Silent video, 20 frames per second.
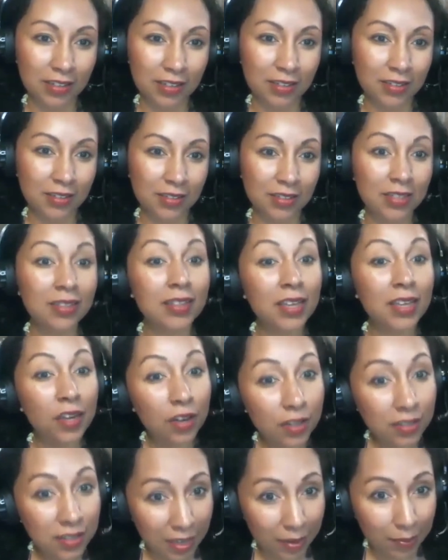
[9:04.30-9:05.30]
to
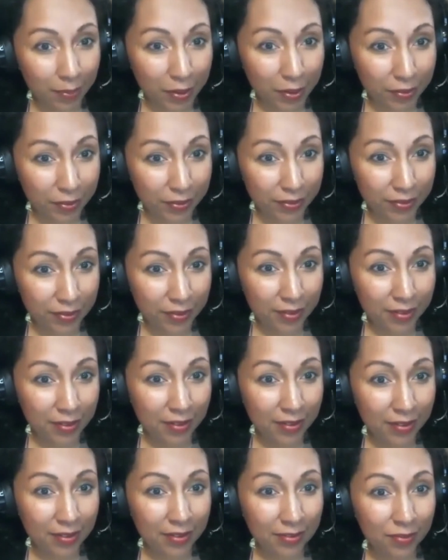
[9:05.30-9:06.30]
their table?
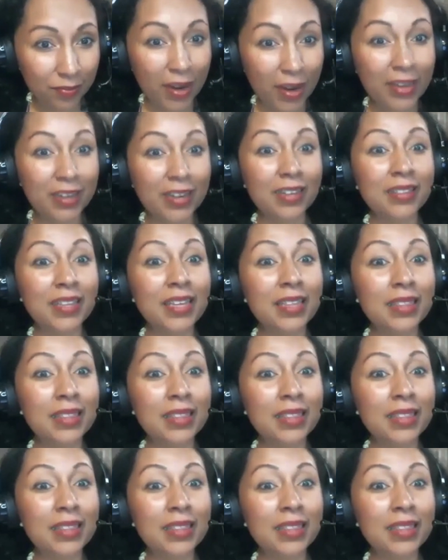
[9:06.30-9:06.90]
Right. And let